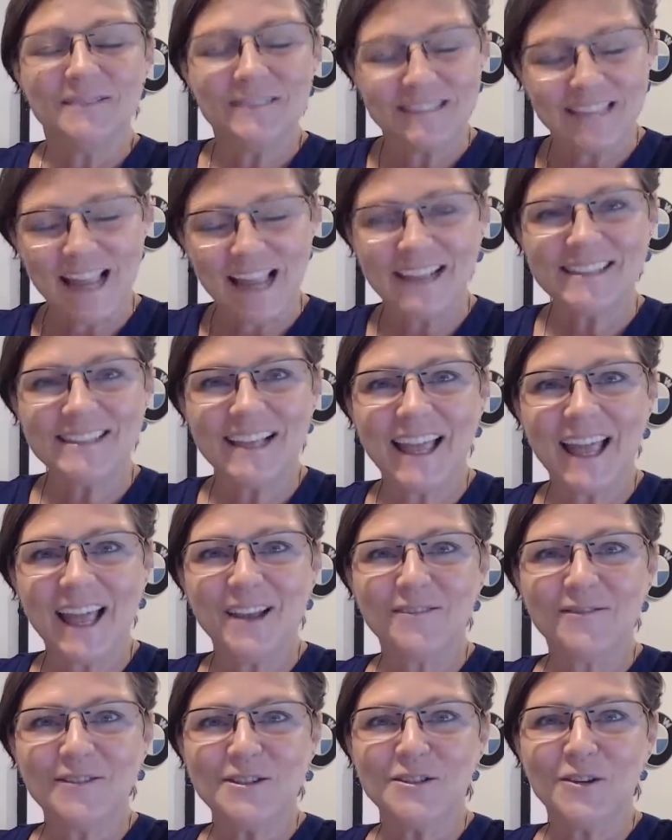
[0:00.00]
Thanks
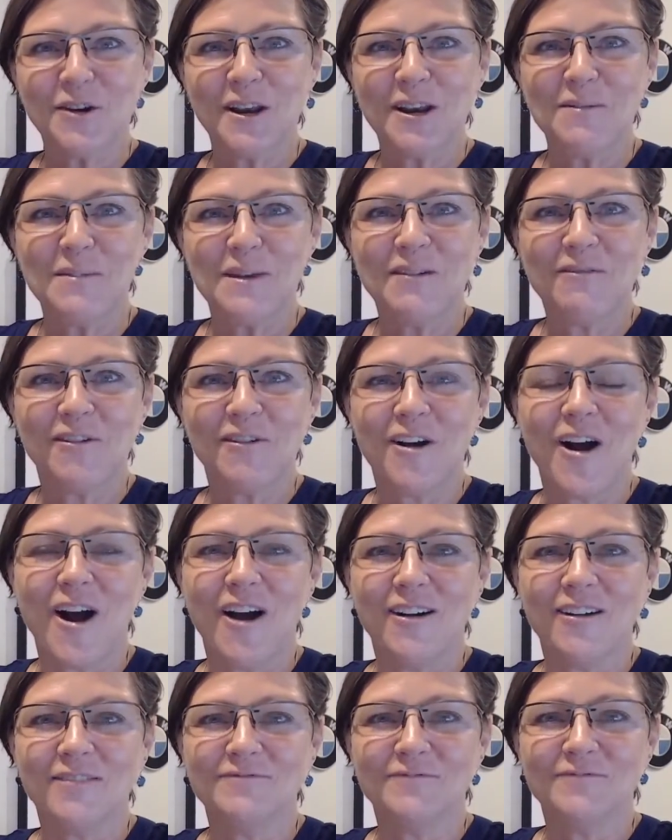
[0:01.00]
again for joining me
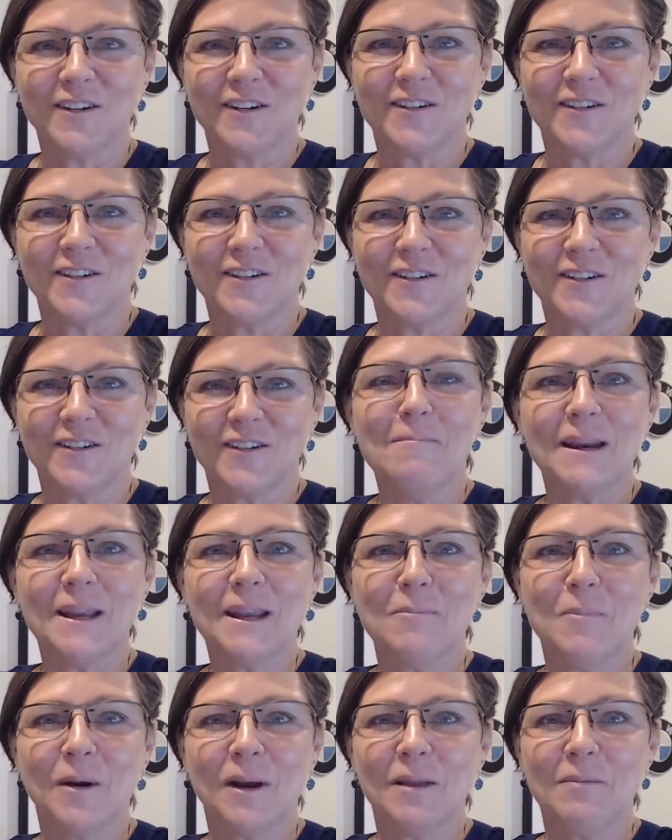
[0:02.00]
for
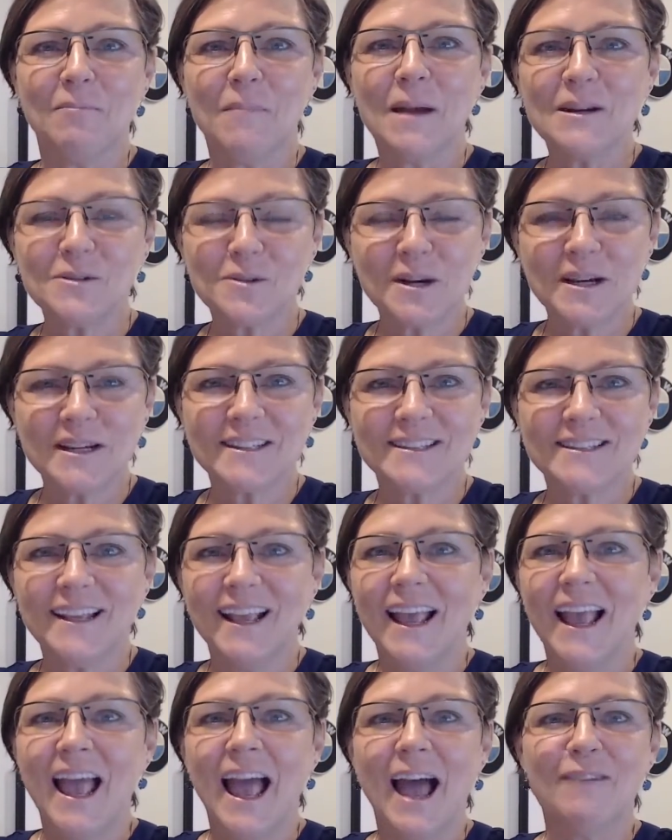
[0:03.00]
Monday Morning Metrics.
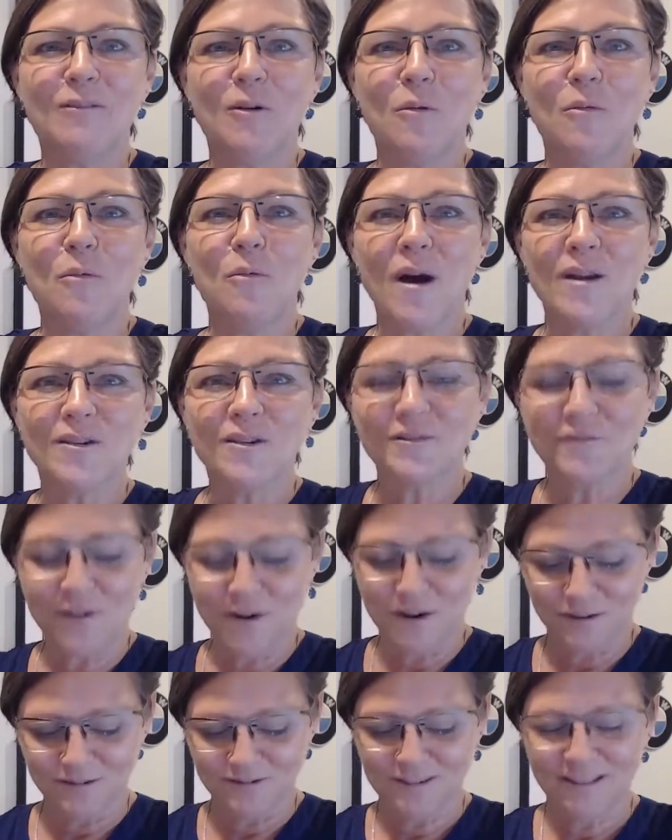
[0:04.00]
Have a
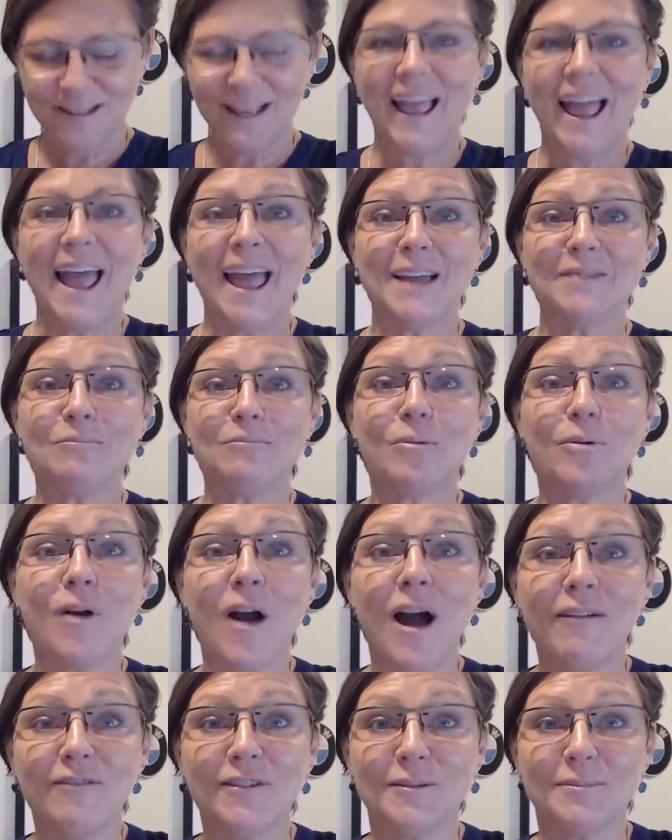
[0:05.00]
wonderful and
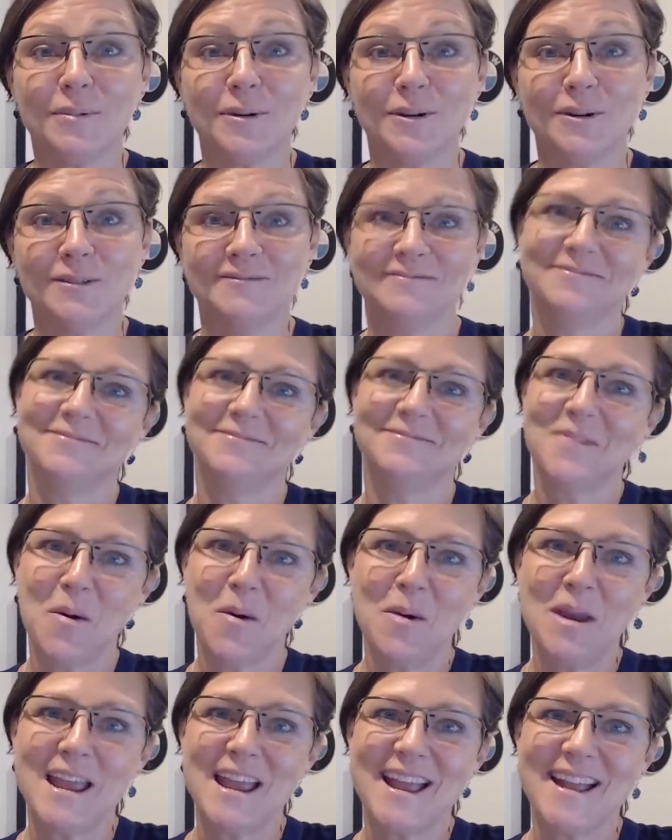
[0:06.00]
profitable
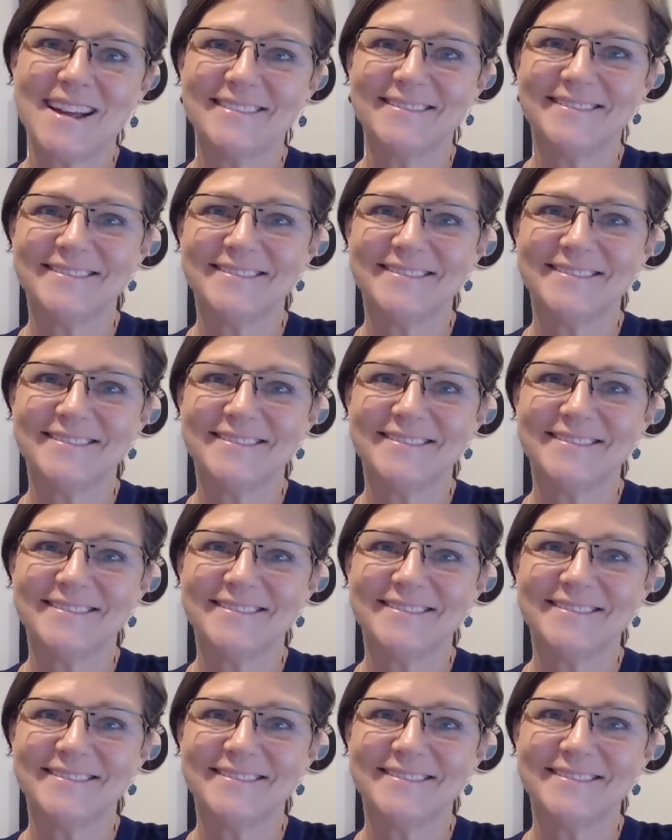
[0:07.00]
week.